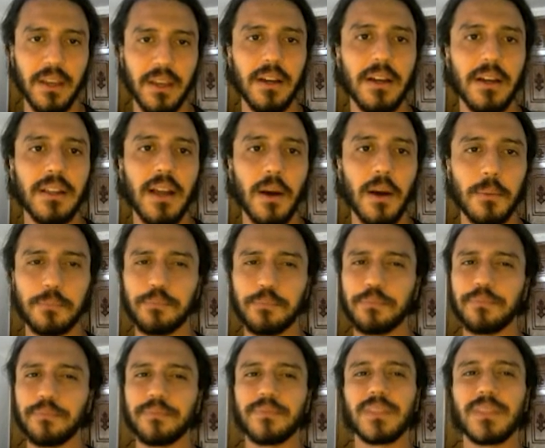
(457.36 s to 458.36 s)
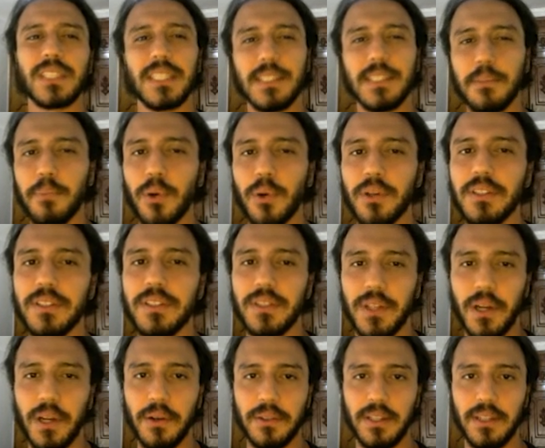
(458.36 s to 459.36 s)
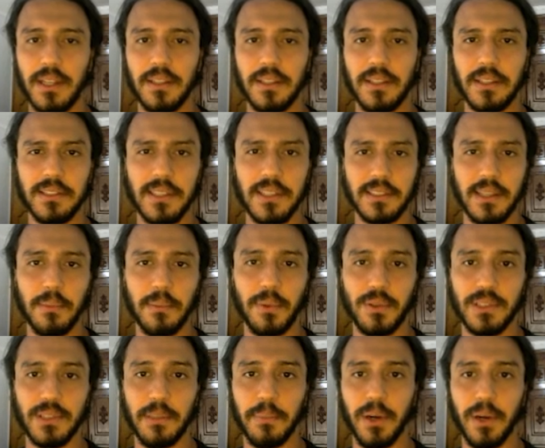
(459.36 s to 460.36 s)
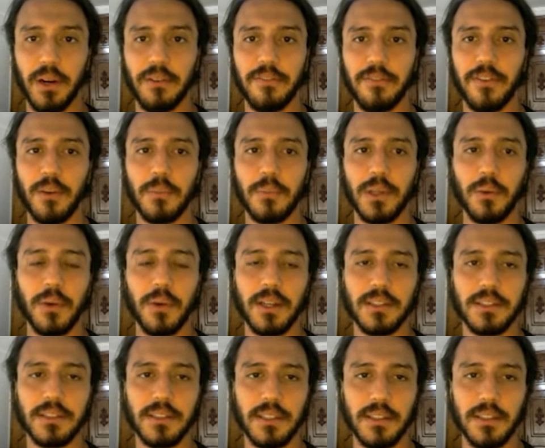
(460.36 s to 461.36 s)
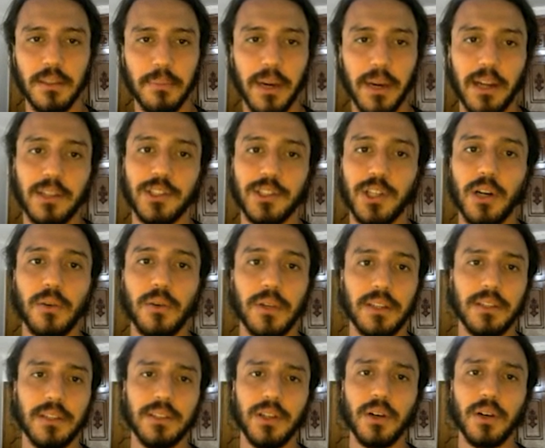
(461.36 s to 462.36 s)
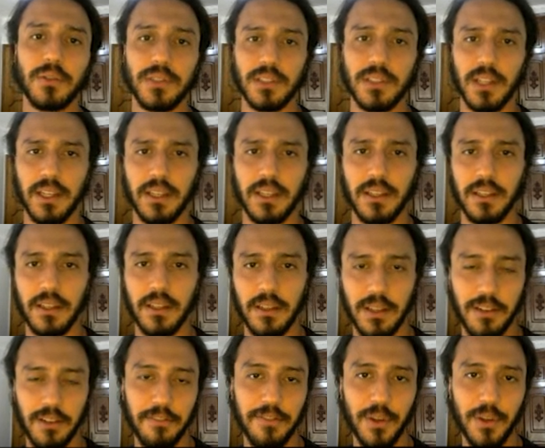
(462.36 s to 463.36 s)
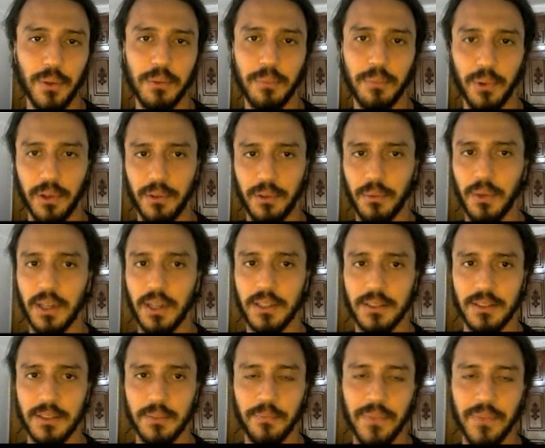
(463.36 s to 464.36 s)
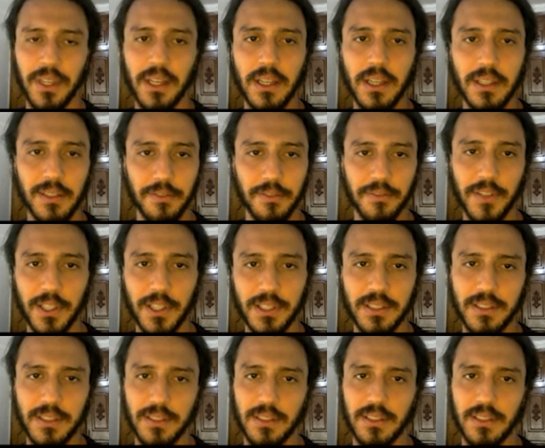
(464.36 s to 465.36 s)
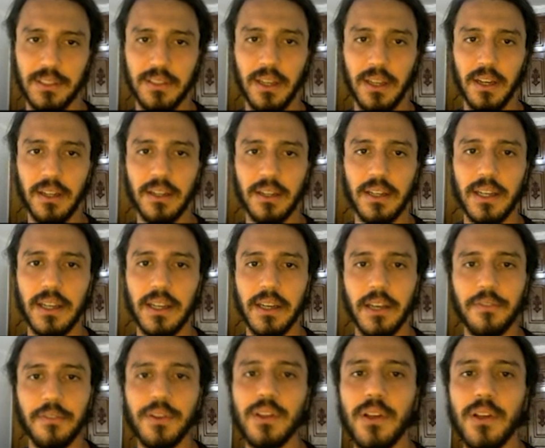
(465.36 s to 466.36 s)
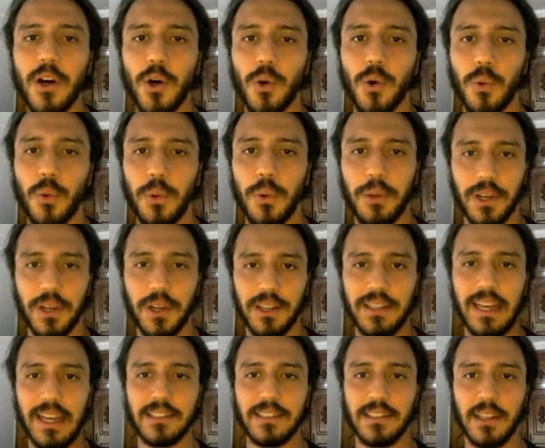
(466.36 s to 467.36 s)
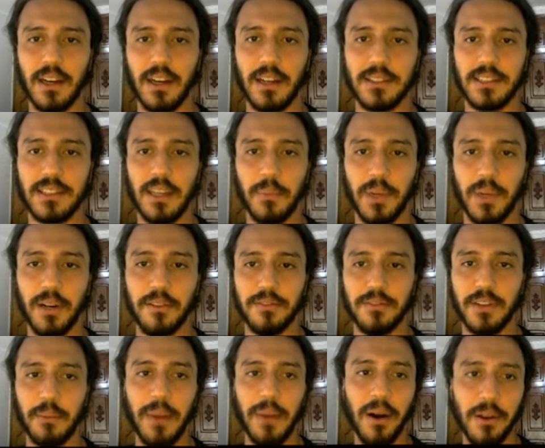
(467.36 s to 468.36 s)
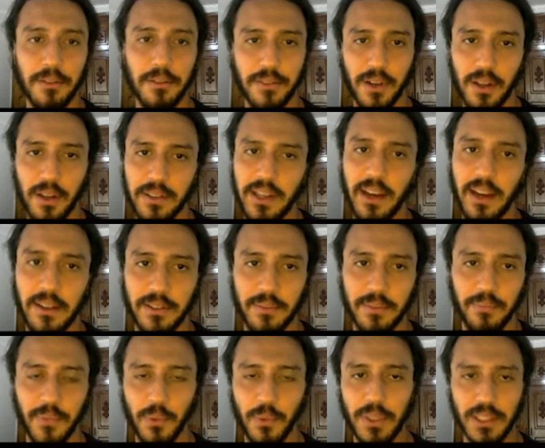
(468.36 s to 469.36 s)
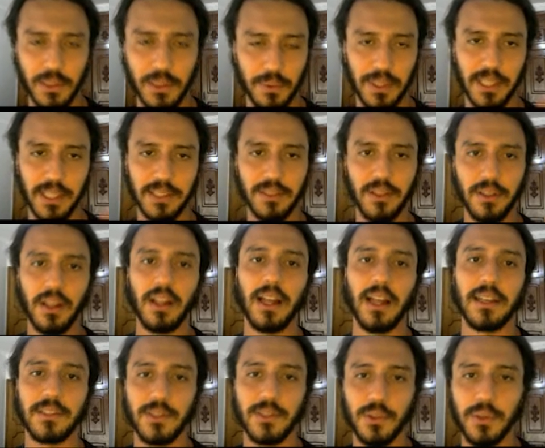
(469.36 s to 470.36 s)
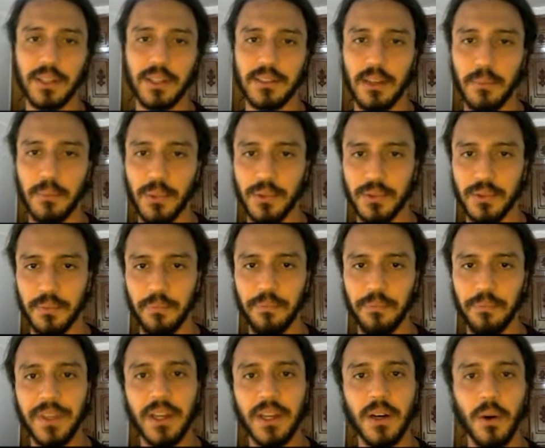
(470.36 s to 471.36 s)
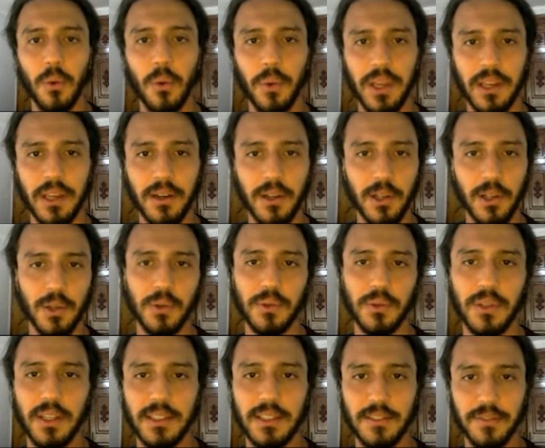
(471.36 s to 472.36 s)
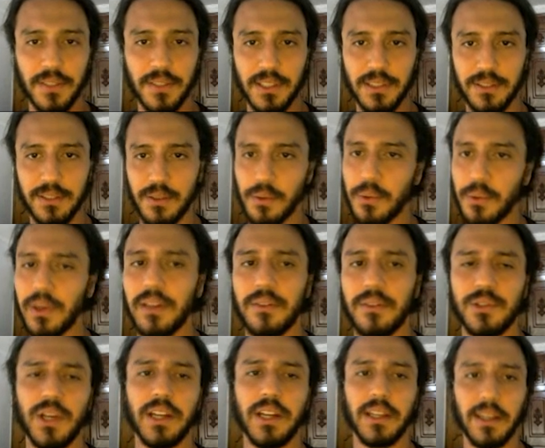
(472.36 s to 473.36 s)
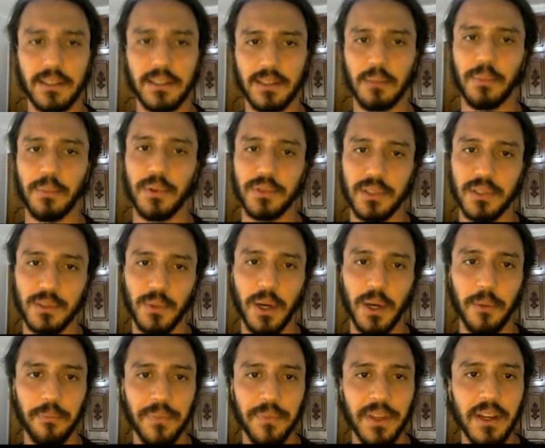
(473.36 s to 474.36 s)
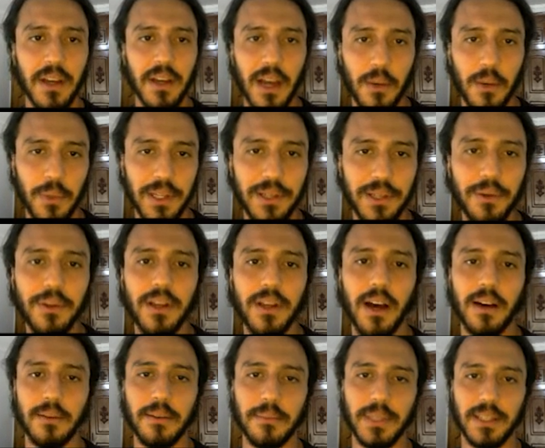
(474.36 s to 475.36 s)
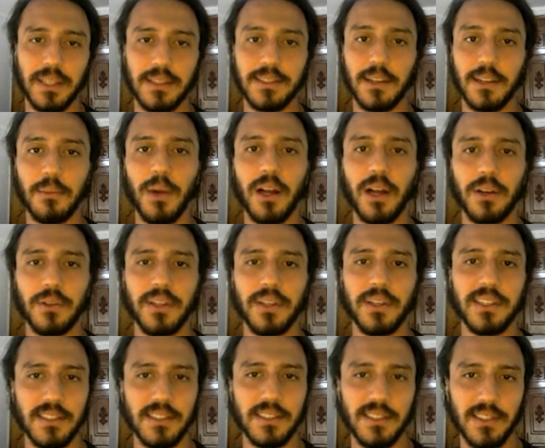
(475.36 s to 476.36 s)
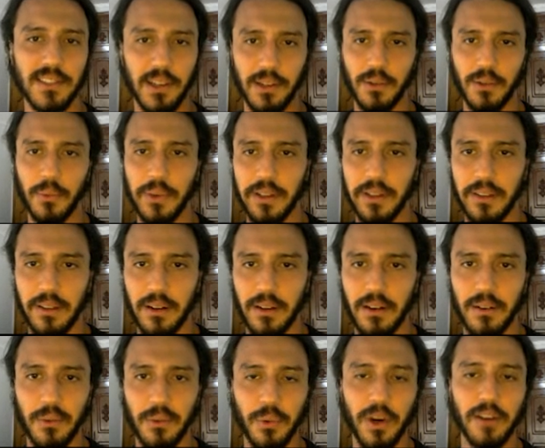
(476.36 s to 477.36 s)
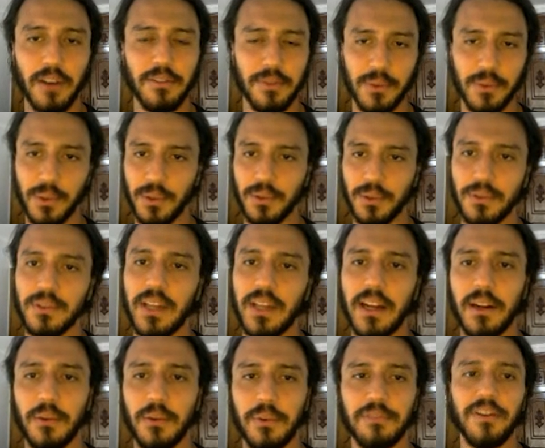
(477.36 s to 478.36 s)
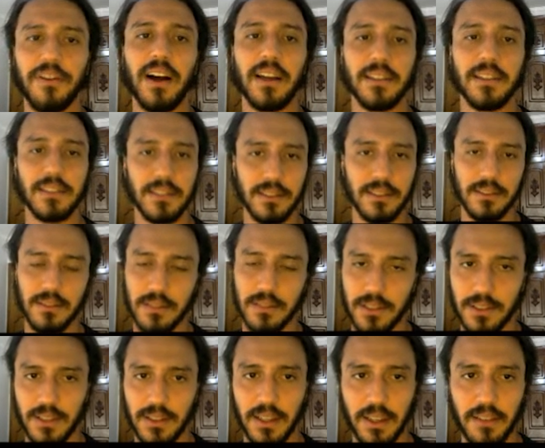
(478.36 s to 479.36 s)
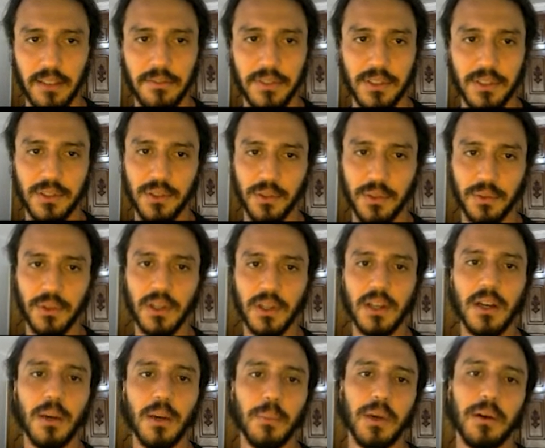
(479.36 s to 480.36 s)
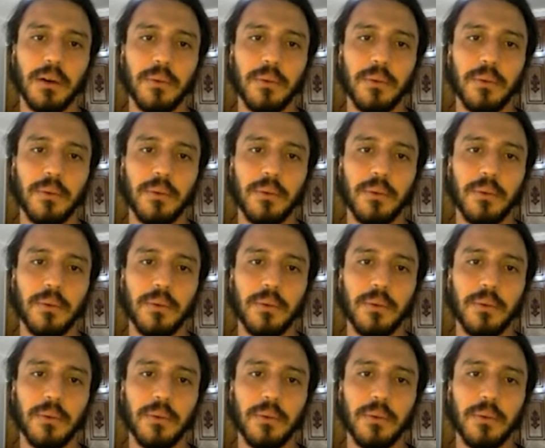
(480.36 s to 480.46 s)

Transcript: Now, it's important to note that these examples depart from the ones in the Bayer-João and de Jong study in a few important ways. The first is that even though we want to test the concept of amount of contact, which relates to the last 2 examples, we include these first 3 training examples as well. And we do that because our model doesn't start with a rough rule that it refines, just like infants do, but